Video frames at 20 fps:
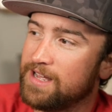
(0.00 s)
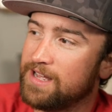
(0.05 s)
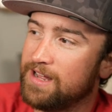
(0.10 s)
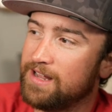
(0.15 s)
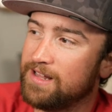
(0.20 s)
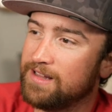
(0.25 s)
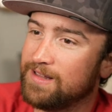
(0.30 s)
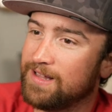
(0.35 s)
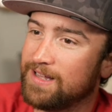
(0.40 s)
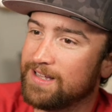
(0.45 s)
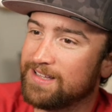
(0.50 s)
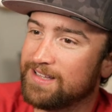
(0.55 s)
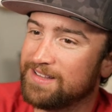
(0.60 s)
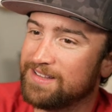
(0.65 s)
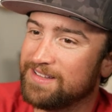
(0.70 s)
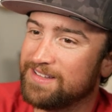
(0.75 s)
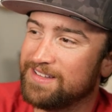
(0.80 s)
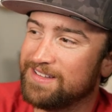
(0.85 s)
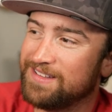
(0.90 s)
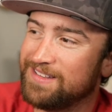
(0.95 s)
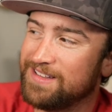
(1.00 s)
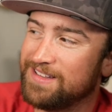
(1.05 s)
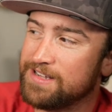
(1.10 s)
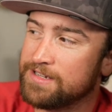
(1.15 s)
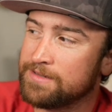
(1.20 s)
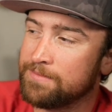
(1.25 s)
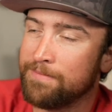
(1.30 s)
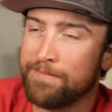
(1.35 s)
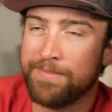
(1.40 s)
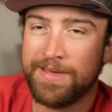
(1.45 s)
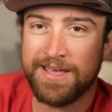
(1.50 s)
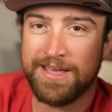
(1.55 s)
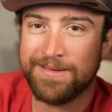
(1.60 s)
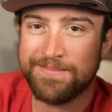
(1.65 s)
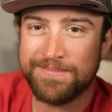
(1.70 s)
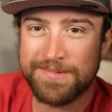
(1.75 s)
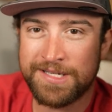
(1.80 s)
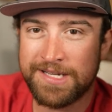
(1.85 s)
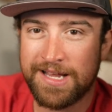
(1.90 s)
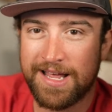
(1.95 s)
like these
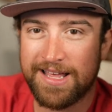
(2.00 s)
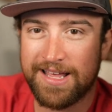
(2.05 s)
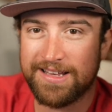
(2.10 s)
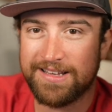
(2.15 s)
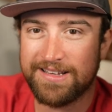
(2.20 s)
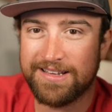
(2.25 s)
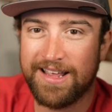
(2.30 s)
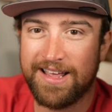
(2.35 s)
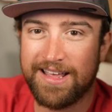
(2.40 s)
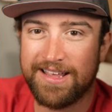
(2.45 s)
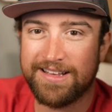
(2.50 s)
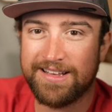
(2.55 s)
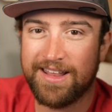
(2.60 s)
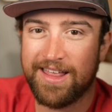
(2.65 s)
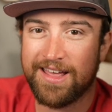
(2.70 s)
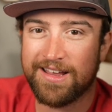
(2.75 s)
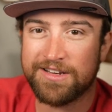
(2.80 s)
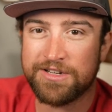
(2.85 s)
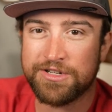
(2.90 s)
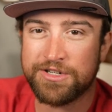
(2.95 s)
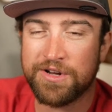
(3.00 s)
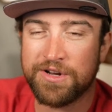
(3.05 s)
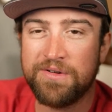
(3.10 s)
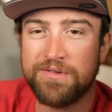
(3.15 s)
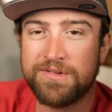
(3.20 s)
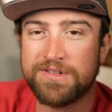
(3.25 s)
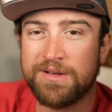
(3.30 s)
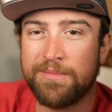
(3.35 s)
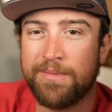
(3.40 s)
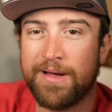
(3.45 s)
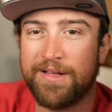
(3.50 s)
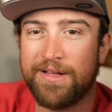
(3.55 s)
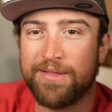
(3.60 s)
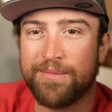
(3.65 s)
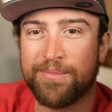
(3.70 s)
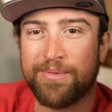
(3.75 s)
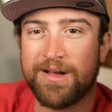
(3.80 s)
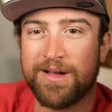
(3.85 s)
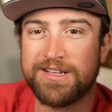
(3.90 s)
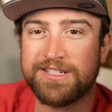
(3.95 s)
memes and like jokes about the
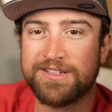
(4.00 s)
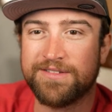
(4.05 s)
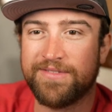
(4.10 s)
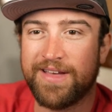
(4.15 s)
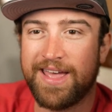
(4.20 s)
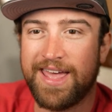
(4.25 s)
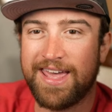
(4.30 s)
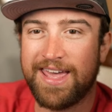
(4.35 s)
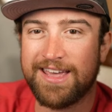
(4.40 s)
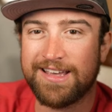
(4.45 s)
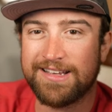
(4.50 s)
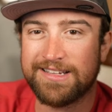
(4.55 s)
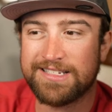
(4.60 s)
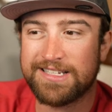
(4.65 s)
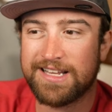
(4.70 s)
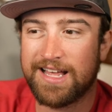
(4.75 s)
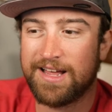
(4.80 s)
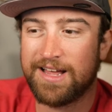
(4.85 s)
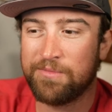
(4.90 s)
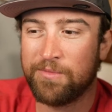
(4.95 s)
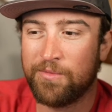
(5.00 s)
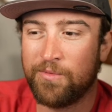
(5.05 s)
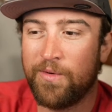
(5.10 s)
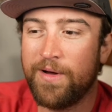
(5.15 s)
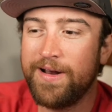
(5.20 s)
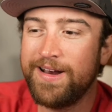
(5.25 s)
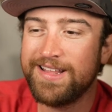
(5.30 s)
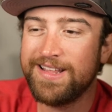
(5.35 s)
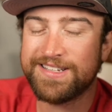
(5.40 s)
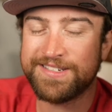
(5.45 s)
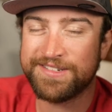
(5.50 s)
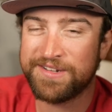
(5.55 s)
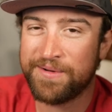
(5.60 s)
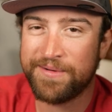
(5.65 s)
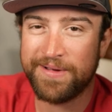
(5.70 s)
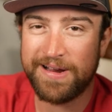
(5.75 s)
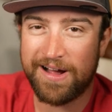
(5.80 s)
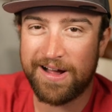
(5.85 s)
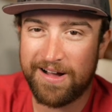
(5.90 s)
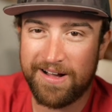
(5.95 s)
price of eggs. What is
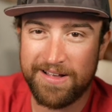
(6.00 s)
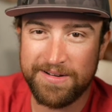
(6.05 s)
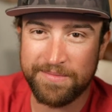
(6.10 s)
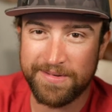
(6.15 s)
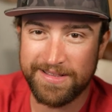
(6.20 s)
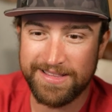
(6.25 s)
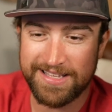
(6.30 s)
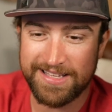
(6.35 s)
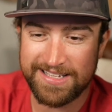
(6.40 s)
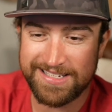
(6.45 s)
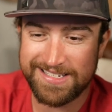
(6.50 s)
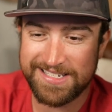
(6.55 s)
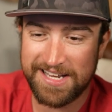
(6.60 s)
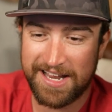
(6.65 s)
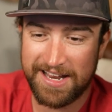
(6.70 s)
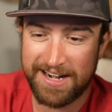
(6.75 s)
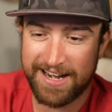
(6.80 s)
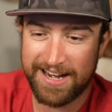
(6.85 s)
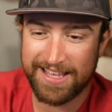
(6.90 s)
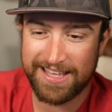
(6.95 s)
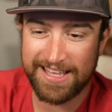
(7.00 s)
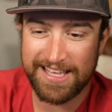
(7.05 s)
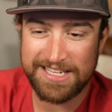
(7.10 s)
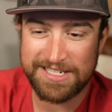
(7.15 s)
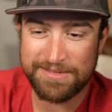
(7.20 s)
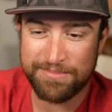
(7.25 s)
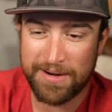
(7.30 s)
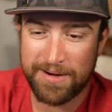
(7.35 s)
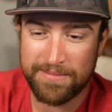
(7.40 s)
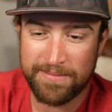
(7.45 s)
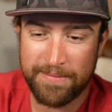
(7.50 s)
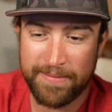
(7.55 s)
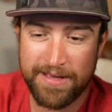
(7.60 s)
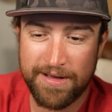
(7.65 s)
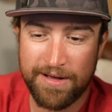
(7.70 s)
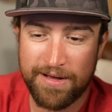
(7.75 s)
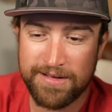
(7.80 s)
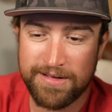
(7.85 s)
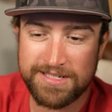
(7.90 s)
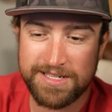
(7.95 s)
going on with this? And I guess probably
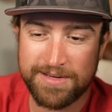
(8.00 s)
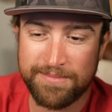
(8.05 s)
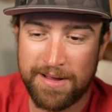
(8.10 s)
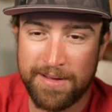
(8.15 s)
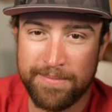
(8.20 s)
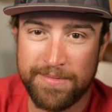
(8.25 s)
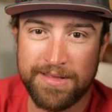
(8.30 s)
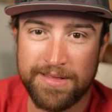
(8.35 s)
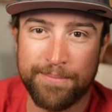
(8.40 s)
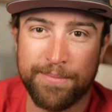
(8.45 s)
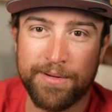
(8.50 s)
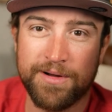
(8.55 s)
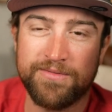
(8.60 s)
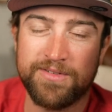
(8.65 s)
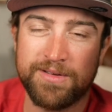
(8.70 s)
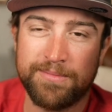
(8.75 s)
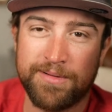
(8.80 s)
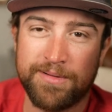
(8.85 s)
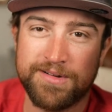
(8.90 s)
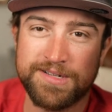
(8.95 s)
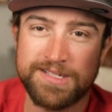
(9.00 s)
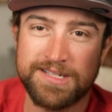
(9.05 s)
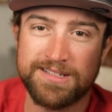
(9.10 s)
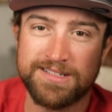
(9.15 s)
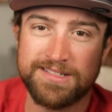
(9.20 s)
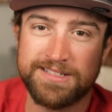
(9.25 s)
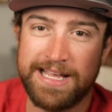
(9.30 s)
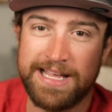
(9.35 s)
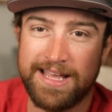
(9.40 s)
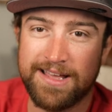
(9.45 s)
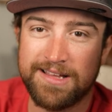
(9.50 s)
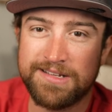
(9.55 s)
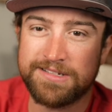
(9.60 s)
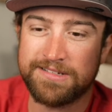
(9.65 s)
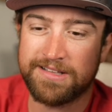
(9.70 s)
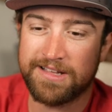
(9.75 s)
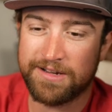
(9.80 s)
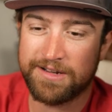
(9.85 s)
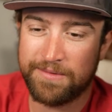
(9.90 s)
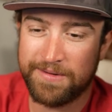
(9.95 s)
Austin might be the perfect person to answer
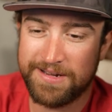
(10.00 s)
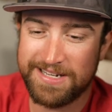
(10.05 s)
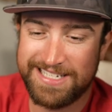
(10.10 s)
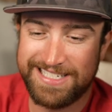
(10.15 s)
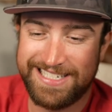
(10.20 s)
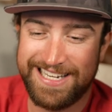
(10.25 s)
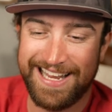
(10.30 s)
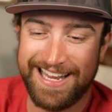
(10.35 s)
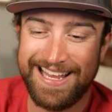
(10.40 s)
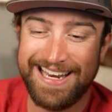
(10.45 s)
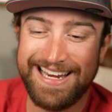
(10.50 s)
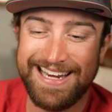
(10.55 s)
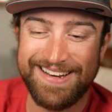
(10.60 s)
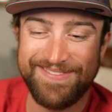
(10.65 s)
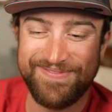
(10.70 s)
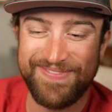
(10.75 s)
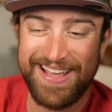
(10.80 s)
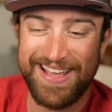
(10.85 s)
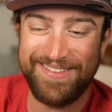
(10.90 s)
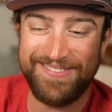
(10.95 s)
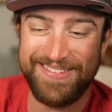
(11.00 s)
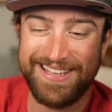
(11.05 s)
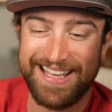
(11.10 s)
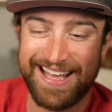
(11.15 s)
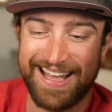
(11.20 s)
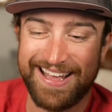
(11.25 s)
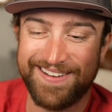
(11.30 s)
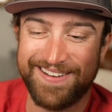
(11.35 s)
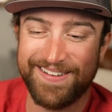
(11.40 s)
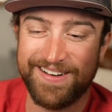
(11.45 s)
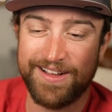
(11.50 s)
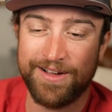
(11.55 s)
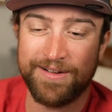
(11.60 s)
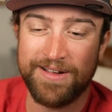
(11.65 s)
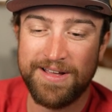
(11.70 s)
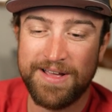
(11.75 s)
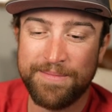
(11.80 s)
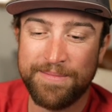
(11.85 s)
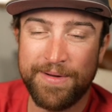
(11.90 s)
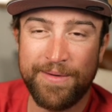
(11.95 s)
that question. Maybe, I don't know.
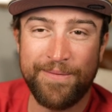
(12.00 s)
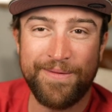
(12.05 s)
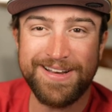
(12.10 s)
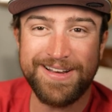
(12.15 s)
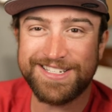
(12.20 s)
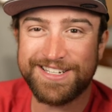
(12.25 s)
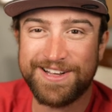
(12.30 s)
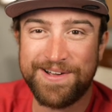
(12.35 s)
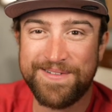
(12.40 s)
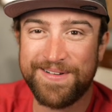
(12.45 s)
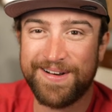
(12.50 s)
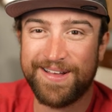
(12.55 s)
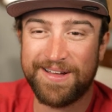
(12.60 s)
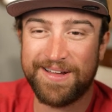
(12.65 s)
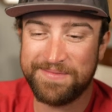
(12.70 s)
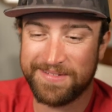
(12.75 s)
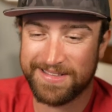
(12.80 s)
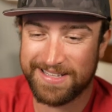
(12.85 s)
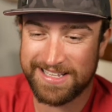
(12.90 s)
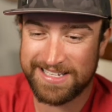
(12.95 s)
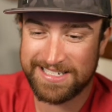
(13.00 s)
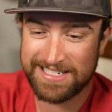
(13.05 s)
But what's going on with this?